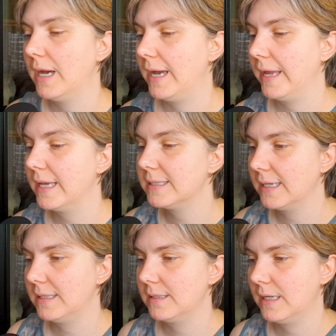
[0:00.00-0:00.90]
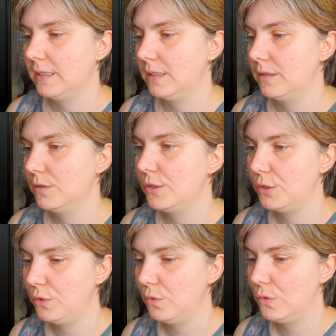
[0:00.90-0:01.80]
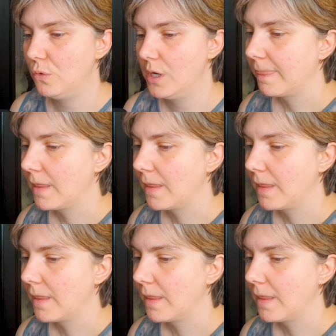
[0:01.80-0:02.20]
I guess I decided to